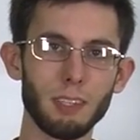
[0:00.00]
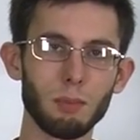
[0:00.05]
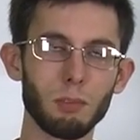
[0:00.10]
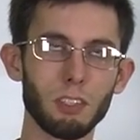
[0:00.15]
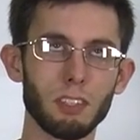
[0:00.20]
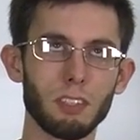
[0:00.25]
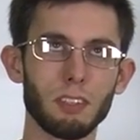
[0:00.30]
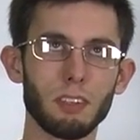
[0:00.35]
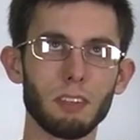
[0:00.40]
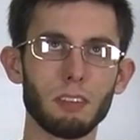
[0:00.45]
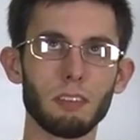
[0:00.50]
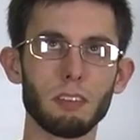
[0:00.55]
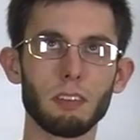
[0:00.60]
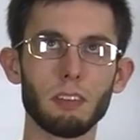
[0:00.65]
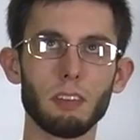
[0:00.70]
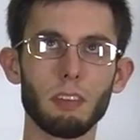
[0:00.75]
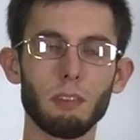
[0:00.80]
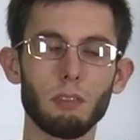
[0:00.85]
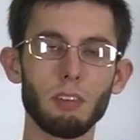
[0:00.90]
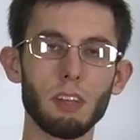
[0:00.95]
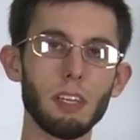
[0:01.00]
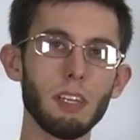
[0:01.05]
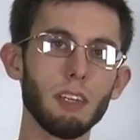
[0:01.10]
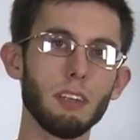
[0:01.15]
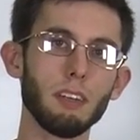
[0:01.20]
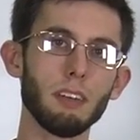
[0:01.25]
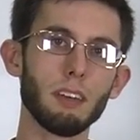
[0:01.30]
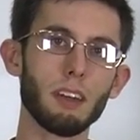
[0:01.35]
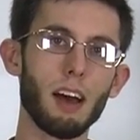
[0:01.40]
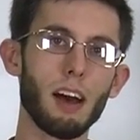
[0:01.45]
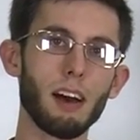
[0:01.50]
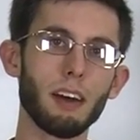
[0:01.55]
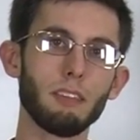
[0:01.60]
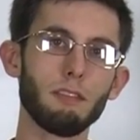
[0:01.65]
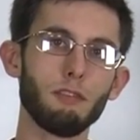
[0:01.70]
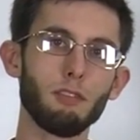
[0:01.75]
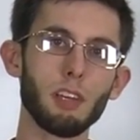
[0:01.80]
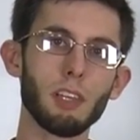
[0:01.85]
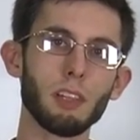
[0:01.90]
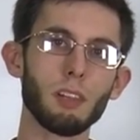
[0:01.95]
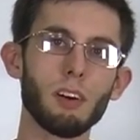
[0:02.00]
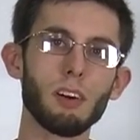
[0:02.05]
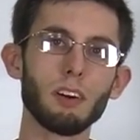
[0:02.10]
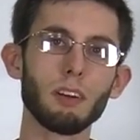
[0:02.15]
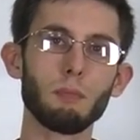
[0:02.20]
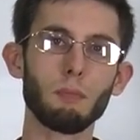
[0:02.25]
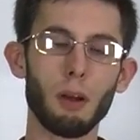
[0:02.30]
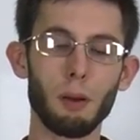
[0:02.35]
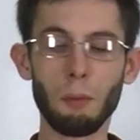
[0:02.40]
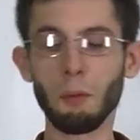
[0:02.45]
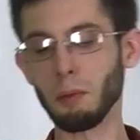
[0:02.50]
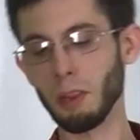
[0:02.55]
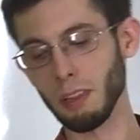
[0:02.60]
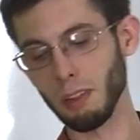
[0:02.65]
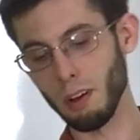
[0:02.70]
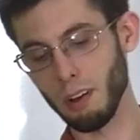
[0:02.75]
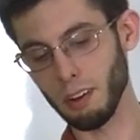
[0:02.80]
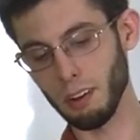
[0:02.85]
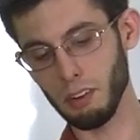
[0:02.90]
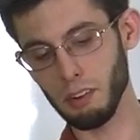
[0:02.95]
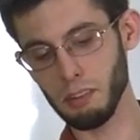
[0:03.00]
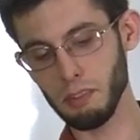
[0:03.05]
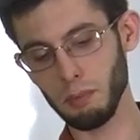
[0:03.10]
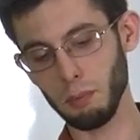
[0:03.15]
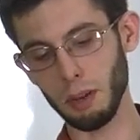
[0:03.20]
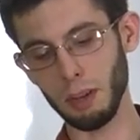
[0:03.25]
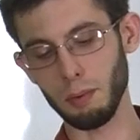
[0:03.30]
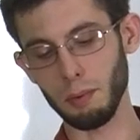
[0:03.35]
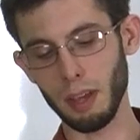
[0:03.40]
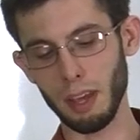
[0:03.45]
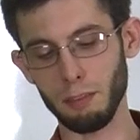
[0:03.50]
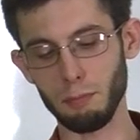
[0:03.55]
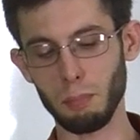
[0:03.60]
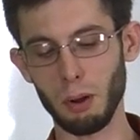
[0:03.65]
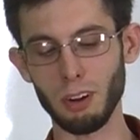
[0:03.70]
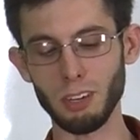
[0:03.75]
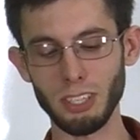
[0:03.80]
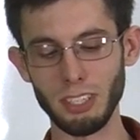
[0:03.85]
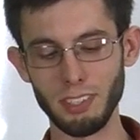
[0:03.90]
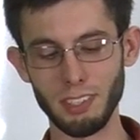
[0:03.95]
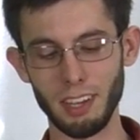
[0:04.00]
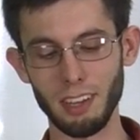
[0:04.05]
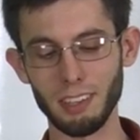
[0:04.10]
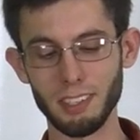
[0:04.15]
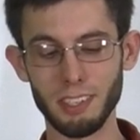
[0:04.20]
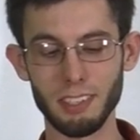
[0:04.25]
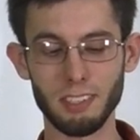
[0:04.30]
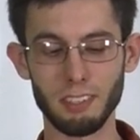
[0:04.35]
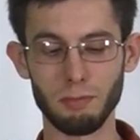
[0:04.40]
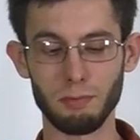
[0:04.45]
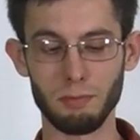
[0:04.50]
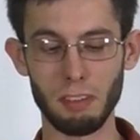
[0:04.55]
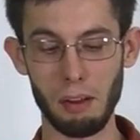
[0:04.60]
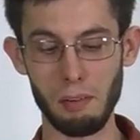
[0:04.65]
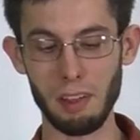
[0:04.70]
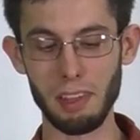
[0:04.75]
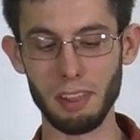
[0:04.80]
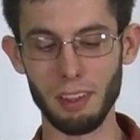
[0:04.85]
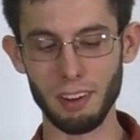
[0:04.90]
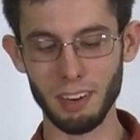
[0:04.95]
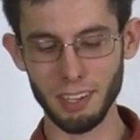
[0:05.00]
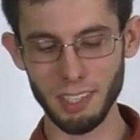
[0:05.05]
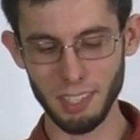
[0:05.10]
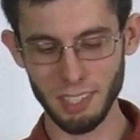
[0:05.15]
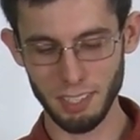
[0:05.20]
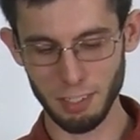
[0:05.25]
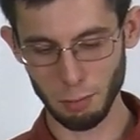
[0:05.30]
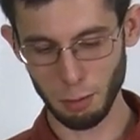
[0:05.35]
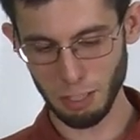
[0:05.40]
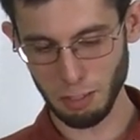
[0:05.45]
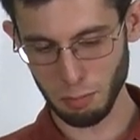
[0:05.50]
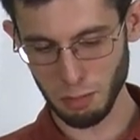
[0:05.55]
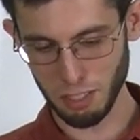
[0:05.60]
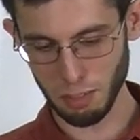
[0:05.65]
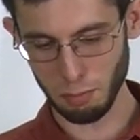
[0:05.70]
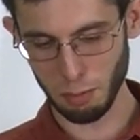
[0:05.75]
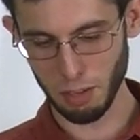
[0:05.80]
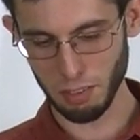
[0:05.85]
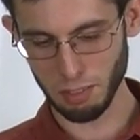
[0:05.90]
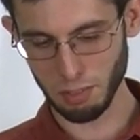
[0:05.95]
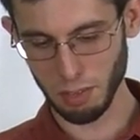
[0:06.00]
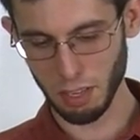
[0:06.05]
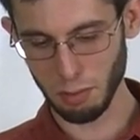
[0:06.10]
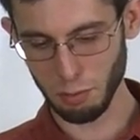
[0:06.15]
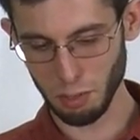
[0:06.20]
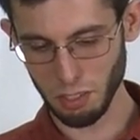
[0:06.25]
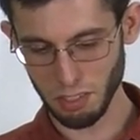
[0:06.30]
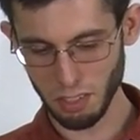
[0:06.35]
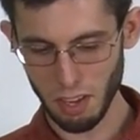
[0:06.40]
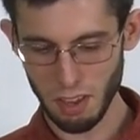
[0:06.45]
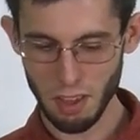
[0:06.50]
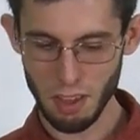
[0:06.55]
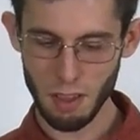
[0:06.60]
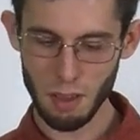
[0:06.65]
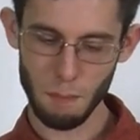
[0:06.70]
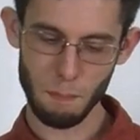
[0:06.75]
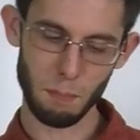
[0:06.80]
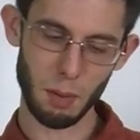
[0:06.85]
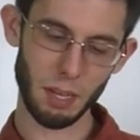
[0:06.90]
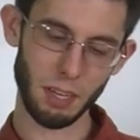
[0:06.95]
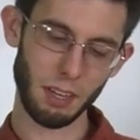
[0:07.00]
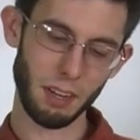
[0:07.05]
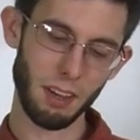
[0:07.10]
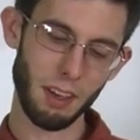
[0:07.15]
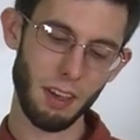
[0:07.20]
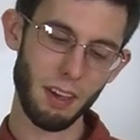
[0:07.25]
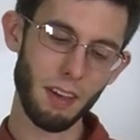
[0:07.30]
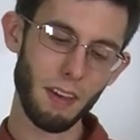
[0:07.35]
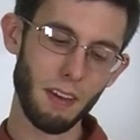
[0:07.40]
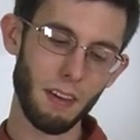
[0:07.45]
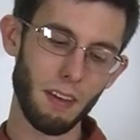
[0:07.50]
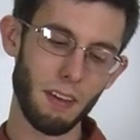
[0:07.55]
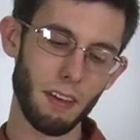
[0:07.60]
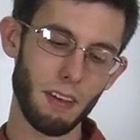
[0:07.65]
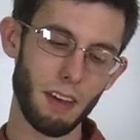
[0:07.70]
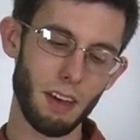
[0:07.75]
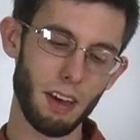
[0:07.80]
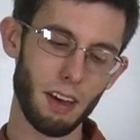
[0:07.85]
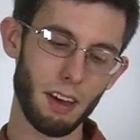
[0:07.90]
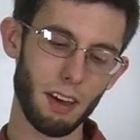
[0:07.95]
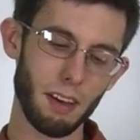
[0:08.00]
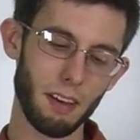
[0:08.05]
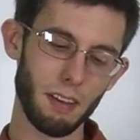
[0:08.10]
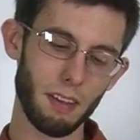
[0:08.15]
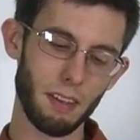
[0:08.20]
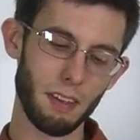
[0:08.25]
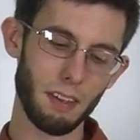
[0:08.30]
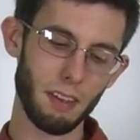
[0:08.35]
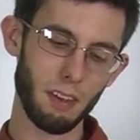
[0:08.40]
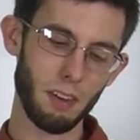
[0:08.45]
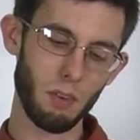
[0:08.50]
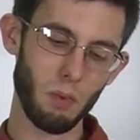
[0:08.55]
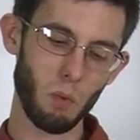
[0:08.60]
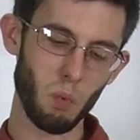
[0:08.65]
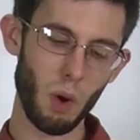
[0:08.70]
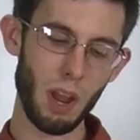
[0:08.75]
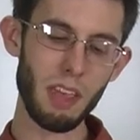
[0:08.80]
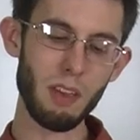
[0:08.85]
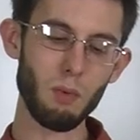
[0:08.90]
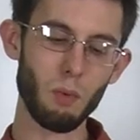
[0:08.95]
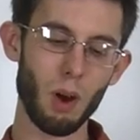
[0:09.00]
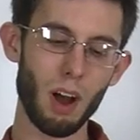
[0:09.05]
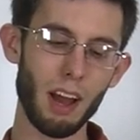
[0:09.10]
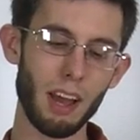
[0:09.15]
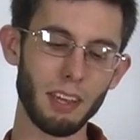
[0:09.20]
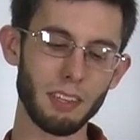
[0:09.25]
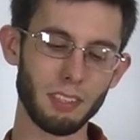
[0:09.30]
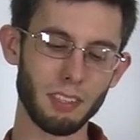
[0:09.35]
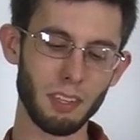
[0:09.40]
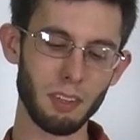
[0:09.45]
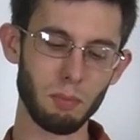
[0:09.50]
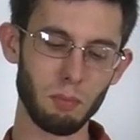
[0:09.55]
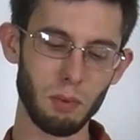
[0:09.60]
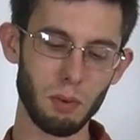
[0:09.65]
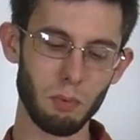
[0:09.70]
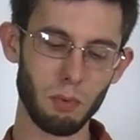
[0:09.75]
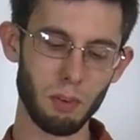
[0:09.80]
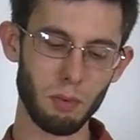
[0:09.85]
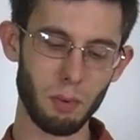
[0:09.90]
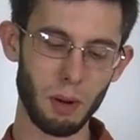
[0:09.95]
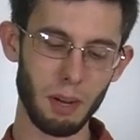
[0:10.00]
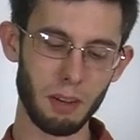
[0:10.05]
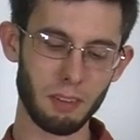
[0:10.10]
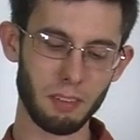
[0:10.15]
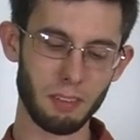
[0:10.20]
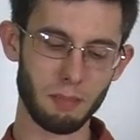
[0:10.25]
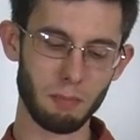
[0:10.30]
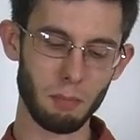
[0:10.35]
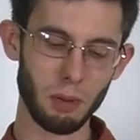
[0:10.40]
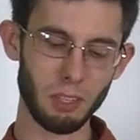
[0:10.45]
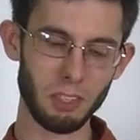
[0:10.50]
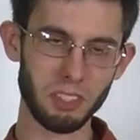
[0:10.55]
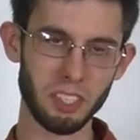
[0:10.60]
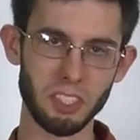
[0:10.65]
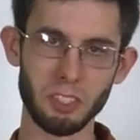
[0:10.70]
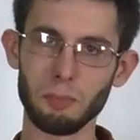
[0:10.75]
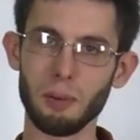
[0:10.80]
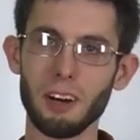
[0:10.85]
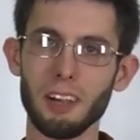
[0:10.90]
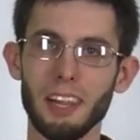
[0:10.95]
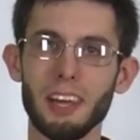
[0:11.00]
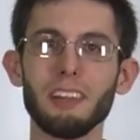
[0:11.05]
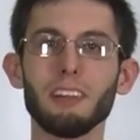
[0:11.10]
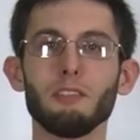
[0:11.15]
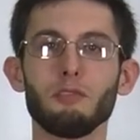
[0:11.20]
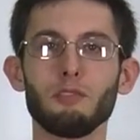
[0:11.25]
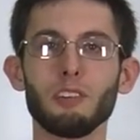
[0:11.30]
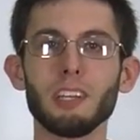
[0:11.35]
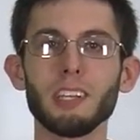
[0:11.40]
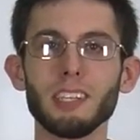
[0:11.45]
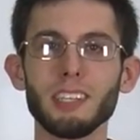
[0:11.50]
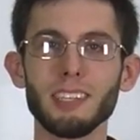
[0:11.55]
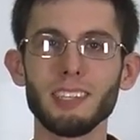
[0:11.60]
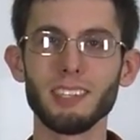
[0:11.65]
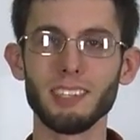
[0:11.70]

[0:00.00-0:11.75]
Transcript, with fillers: It was 30 odd feet long, probably longer. We, we have partial skeletons of very large specimens of Parasaurolophus, but uh, weight wise, it, it would have weighed as much as a small elephant.